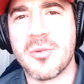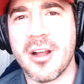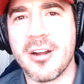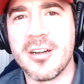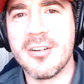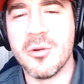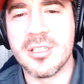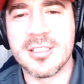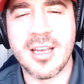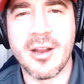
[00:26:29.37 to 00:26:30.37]
router who
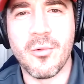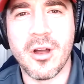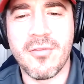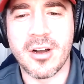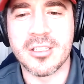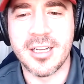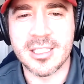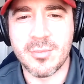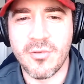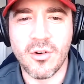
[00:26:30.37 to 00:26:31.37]
would decide what function he
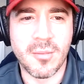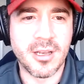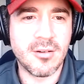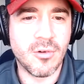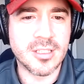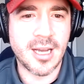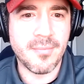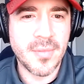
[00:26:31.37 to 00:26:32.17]
has to perform at what time.